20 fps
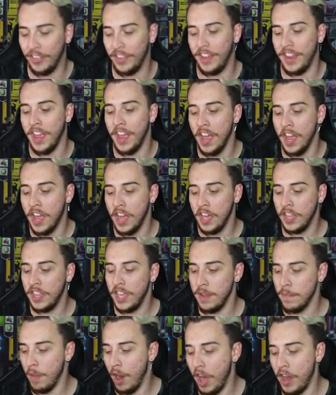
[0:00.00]
the,
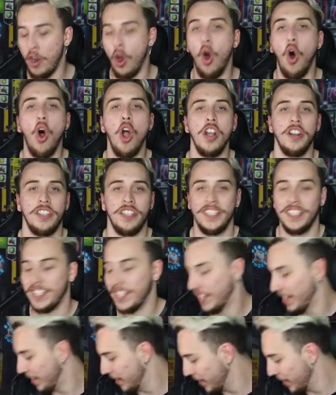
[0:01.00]
the Mud Horse,